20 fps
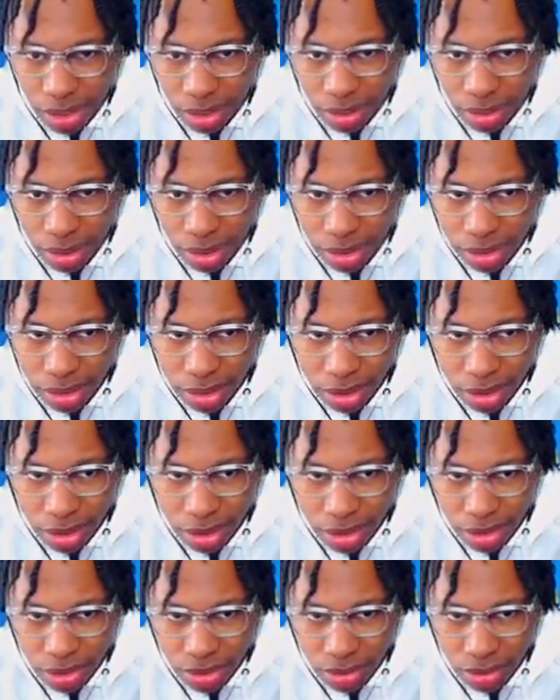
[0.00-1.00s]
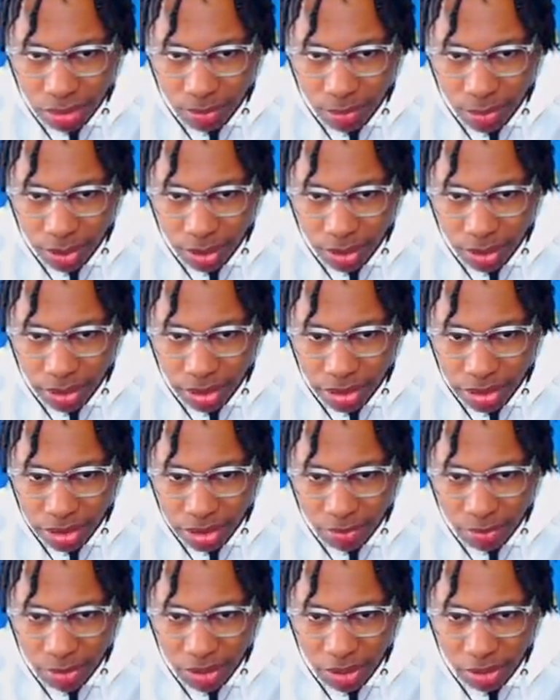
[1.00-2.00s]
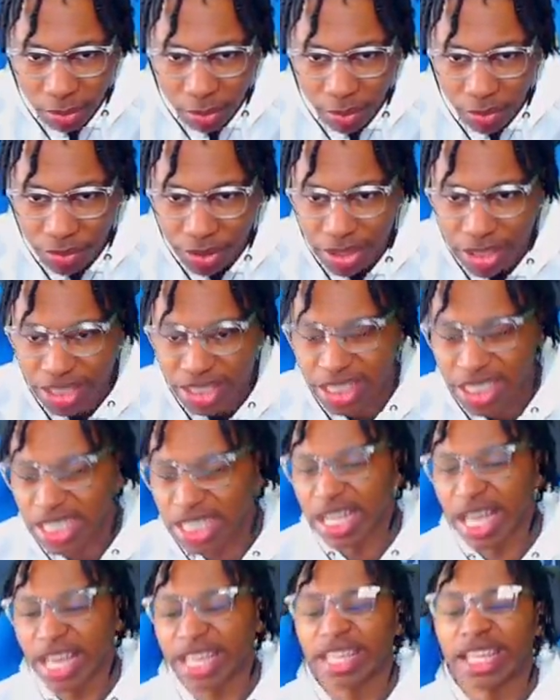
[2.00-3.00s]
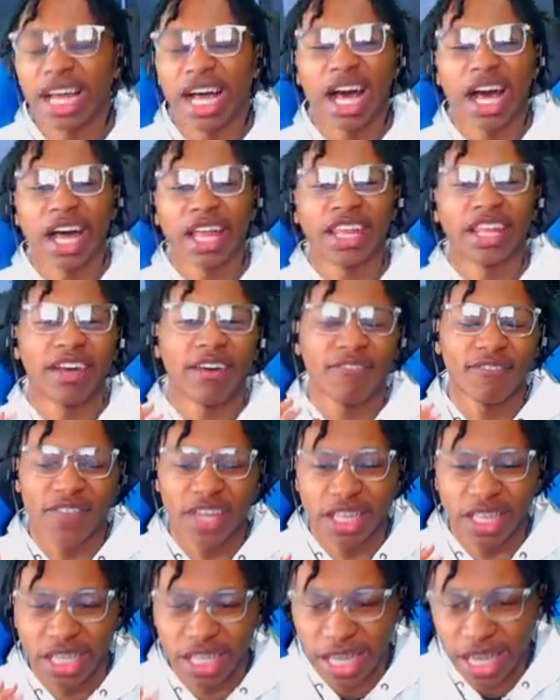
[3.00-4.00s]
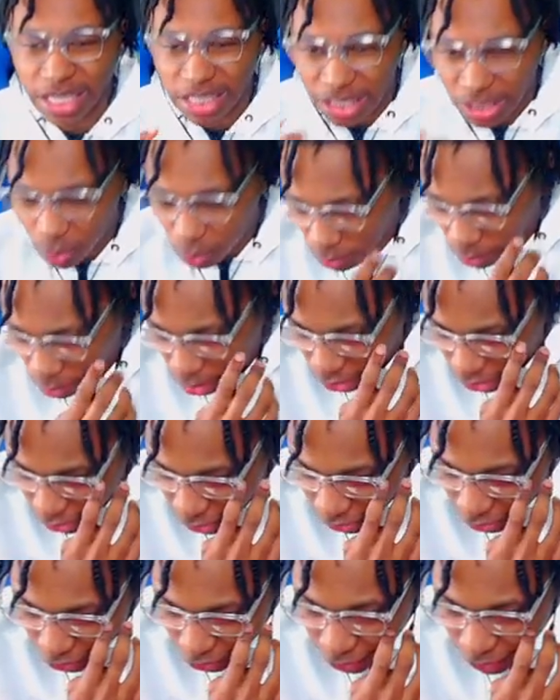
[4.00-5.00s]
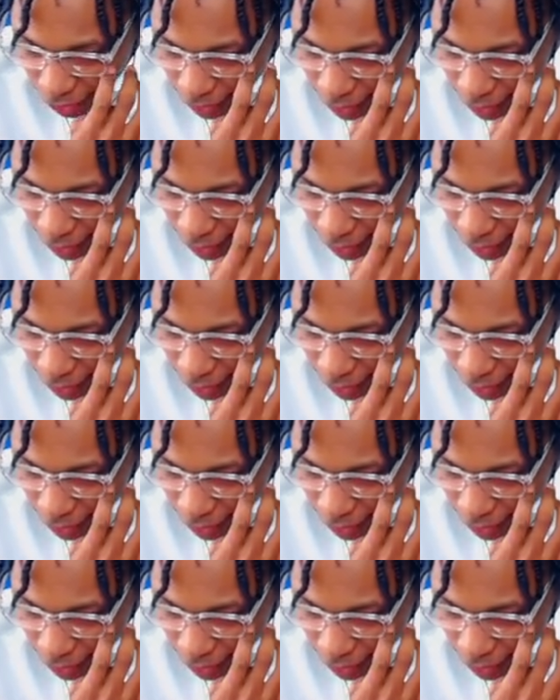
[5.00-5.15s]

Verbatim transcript: Let's get into it, man. This should be a breeze, just like the other affiliations we played.